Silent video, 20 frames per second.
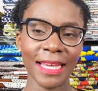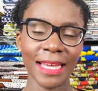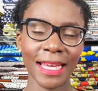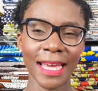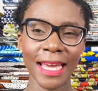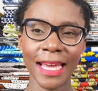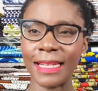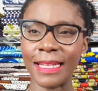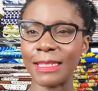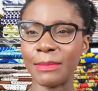
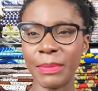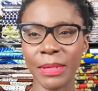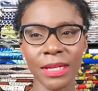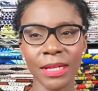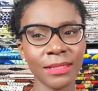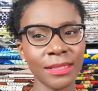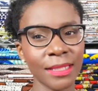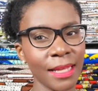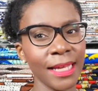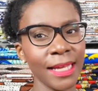kits because
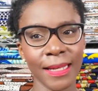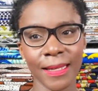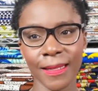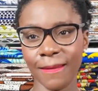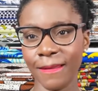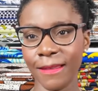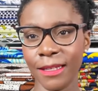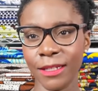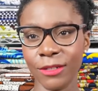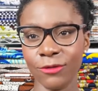like
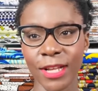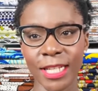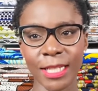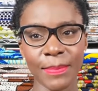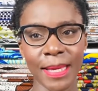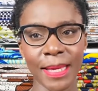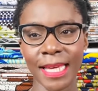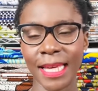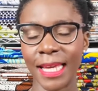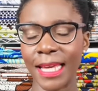the
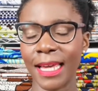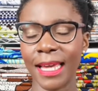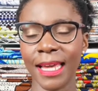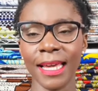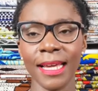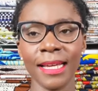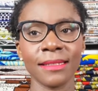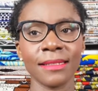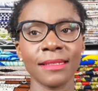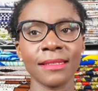dressmaking
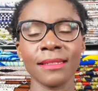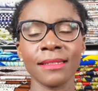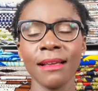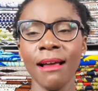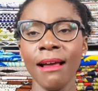kits,